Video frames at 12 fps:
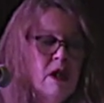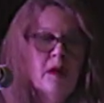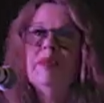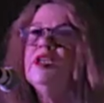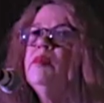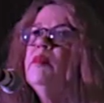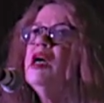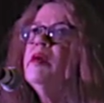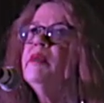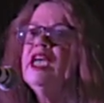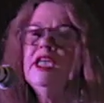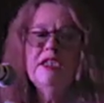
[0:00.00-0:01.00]
"But a
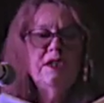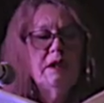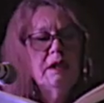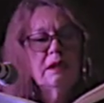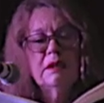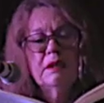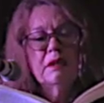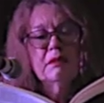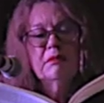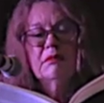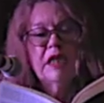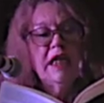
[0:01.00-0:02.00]
mermaid
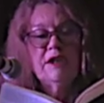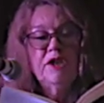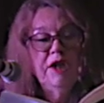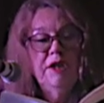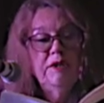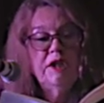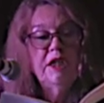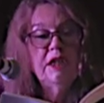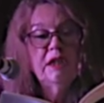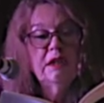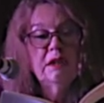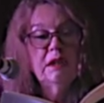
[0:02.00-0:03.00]
has no
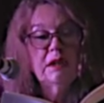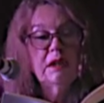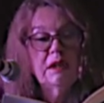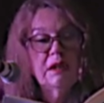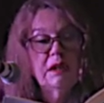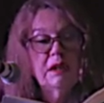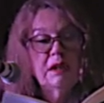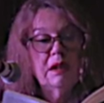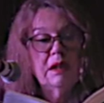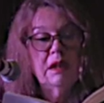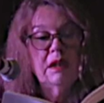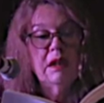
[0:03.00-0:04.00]
tears,
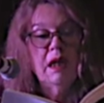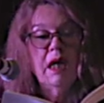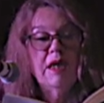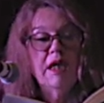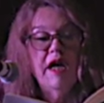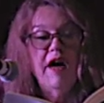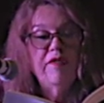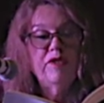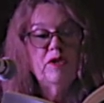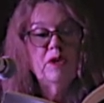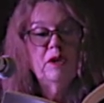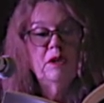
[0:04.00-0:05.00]
and
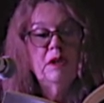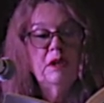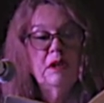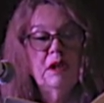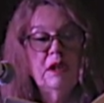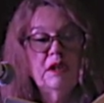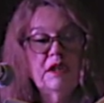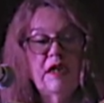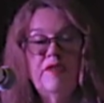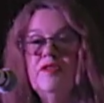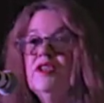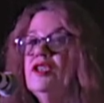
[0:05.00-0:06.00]
therefore
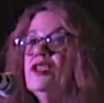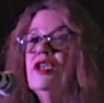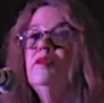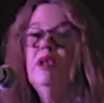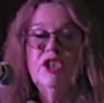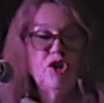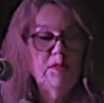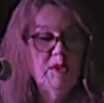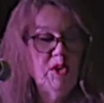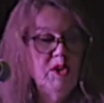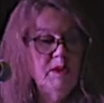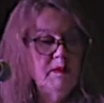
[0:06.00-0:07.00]
suffers so much
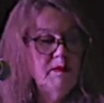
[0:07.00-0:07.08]
more.